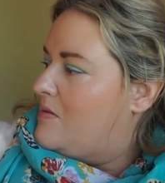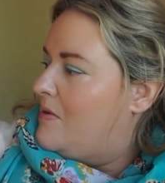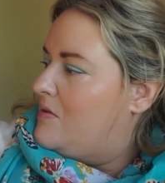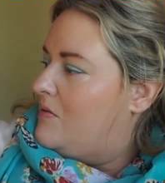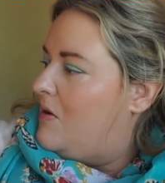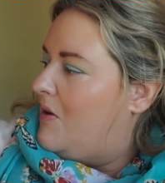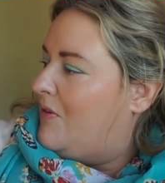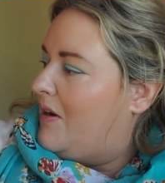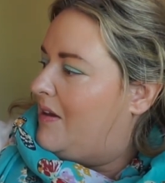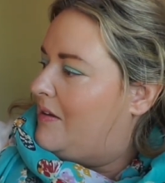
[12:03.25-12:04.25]
Am I doing
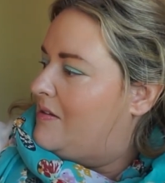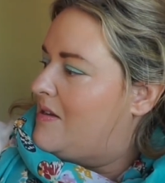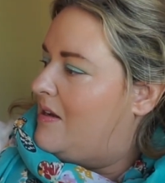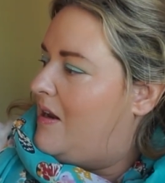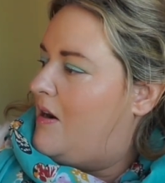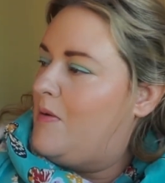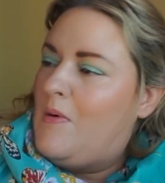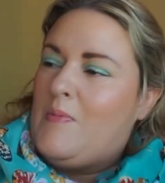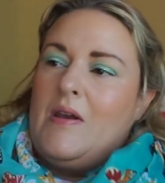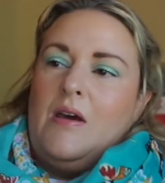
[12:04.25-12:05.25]
awful? Like, I can see an air
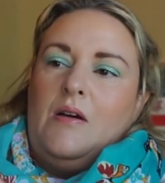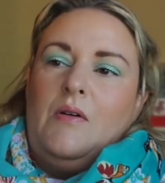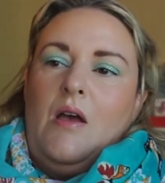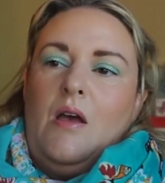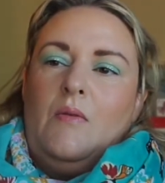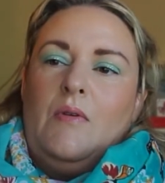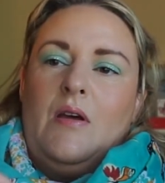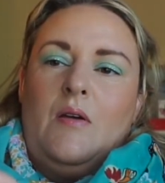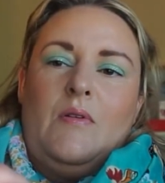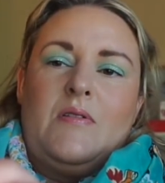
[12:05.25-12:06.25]
bubble now when
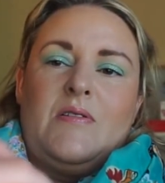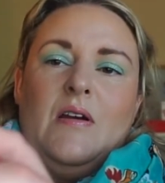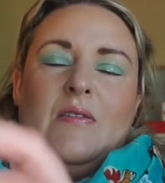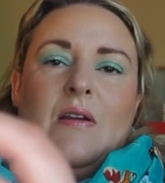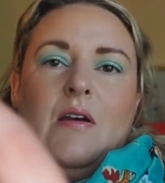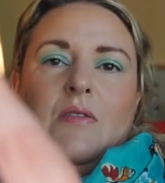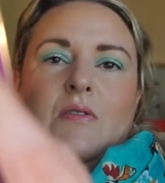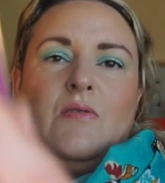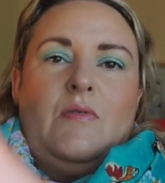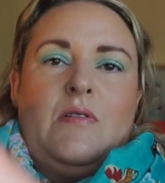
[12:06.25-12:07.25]
I shine the light
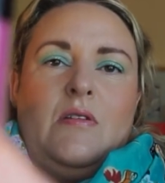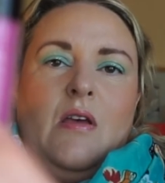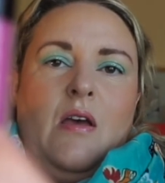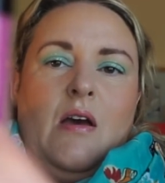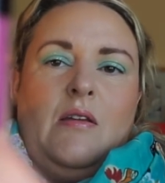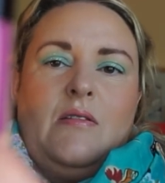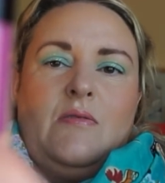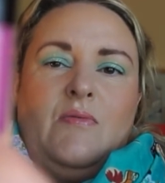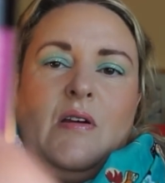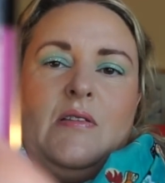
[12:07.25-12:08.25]
through it. And
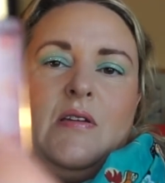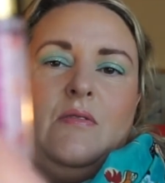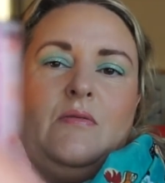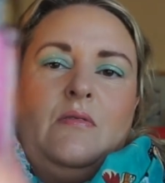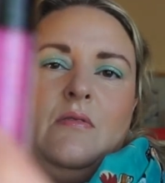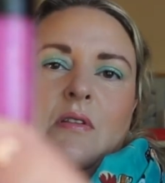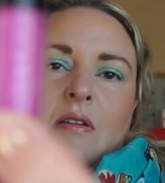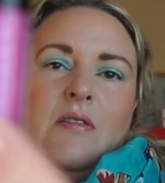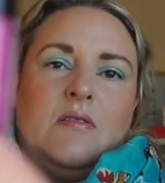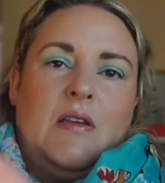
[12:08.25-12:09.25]
it's right down,
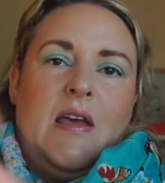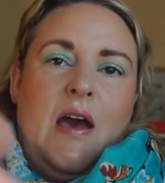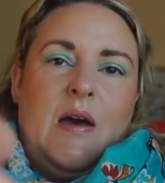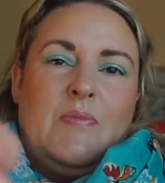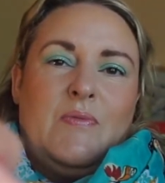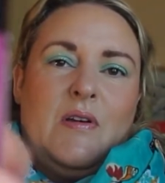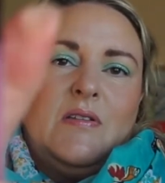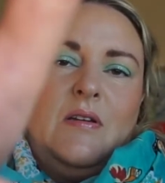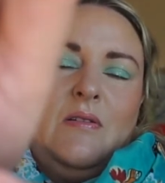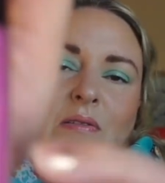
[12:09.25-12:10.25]
like there's a gap right here.